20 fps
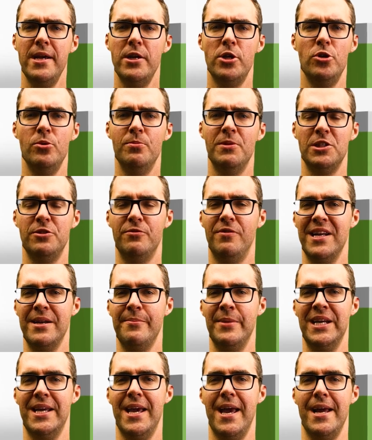take too much
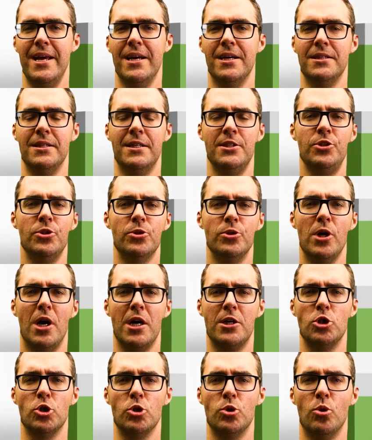vitamin K unless your
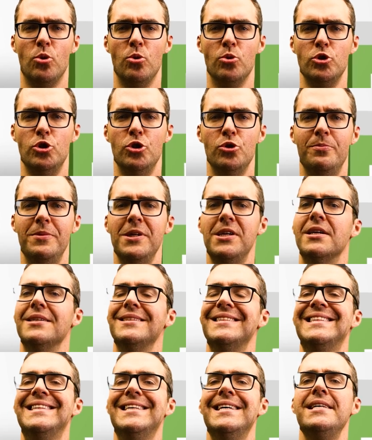doctor told you,
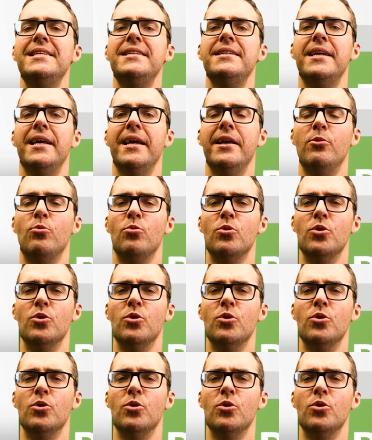because this could